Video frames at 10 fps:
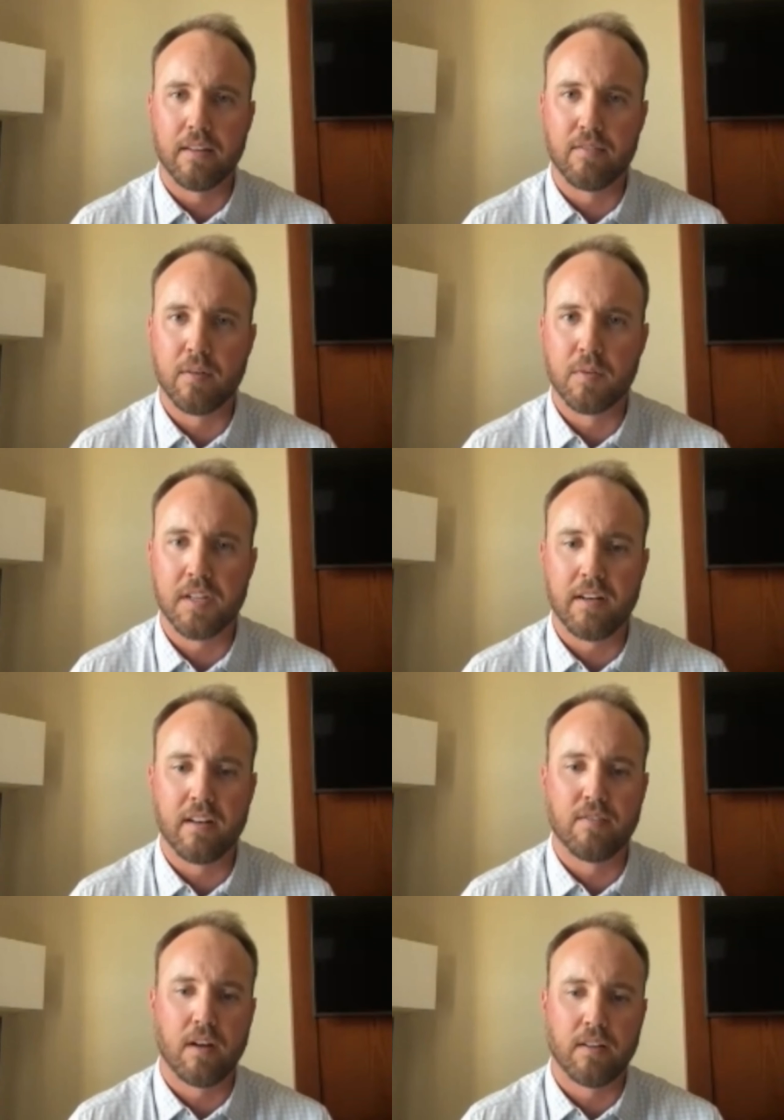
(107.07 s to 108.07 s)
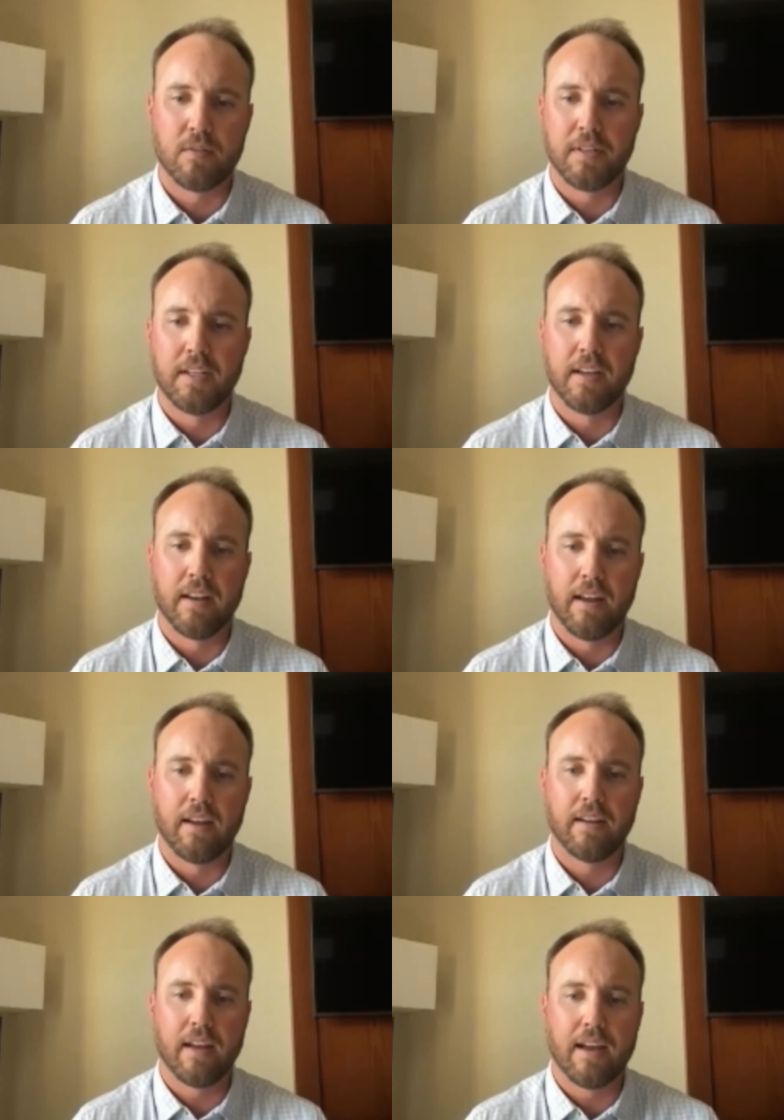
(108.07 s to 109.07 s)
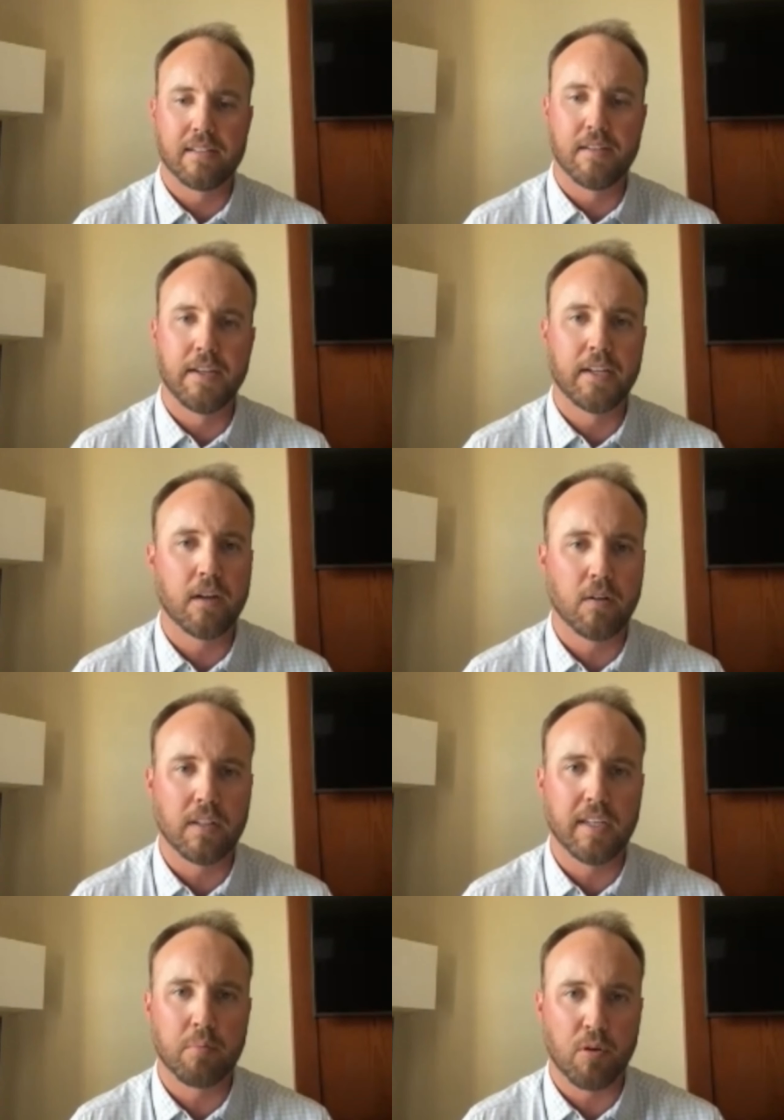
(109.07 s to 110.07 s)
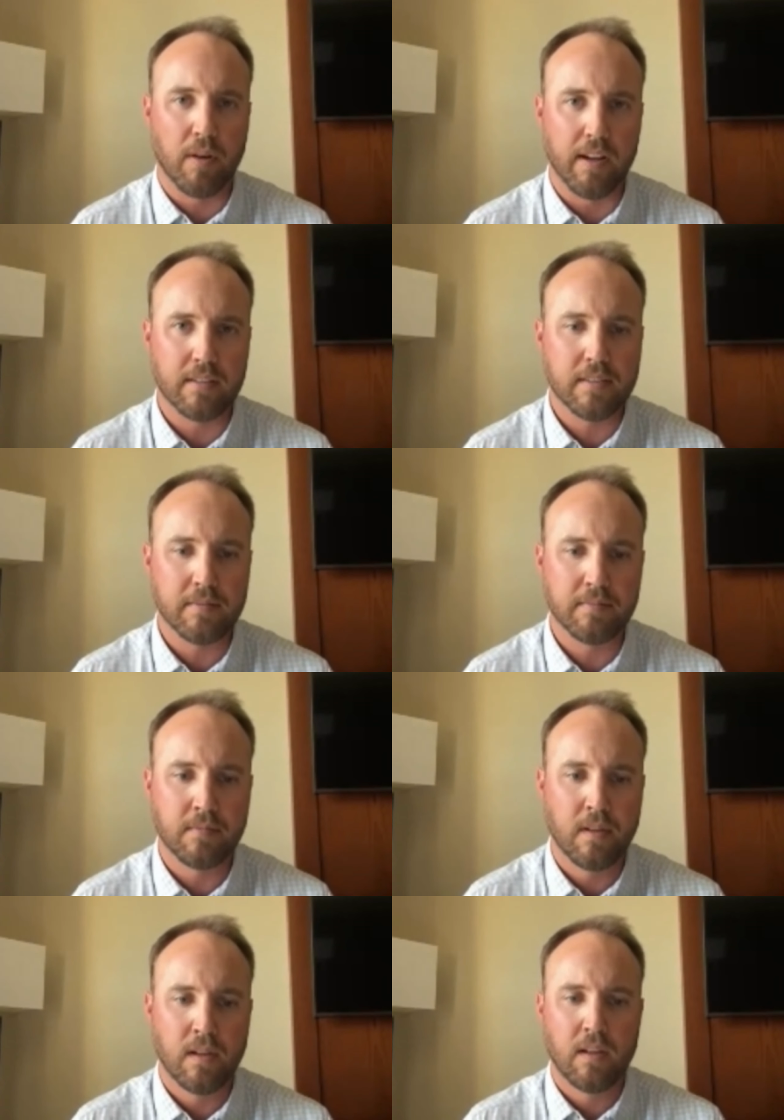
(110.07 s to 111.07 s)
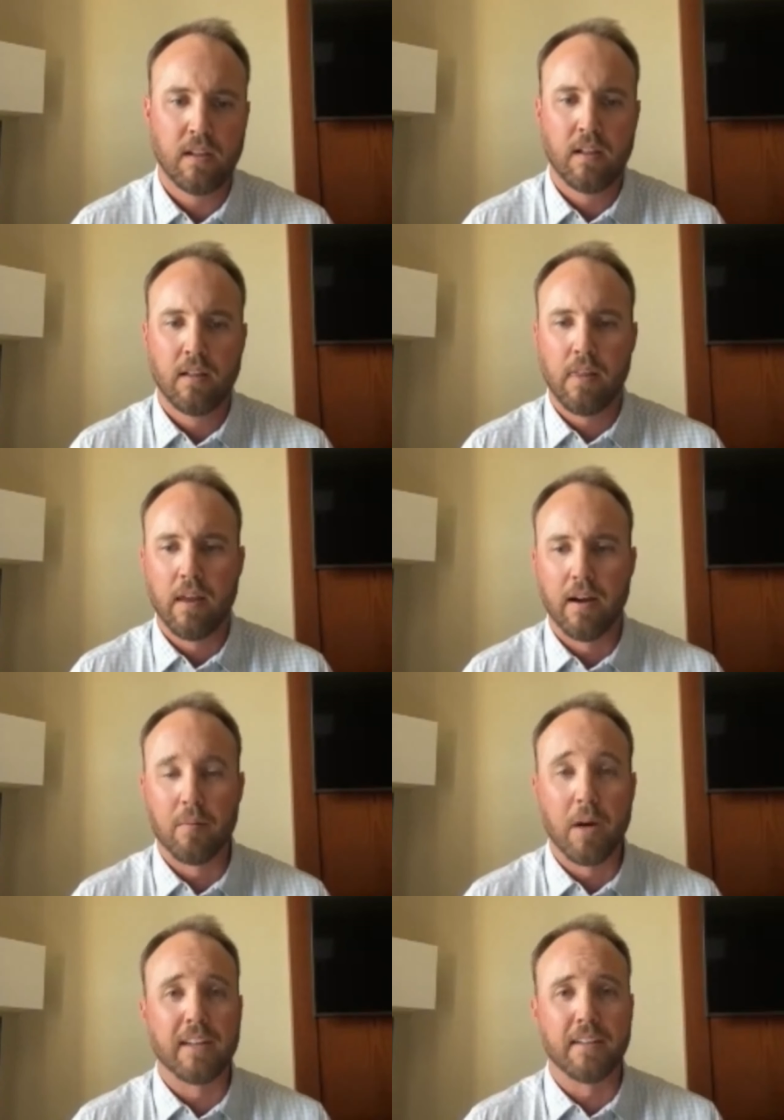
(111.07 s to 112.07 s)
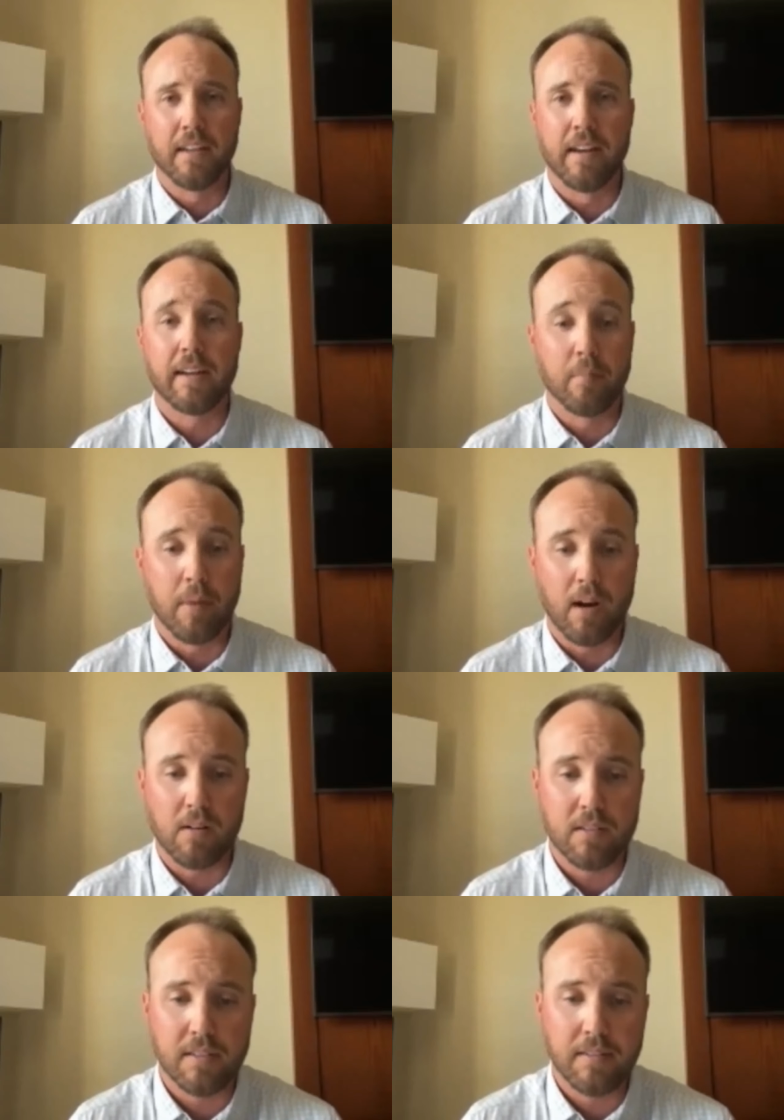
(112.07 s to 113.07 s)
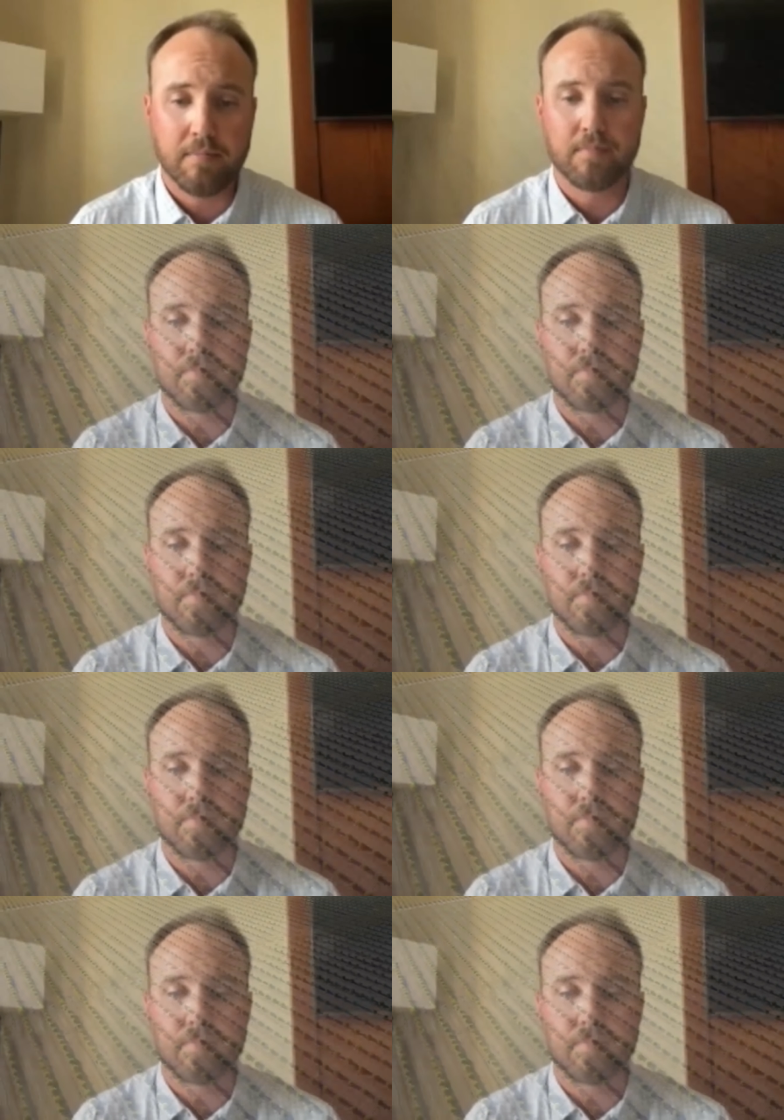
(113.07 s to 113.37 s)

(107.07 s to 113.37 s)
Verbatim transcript: the infant was identified through D N A as Nico Lee Perez. Uh, by a D N A comparison.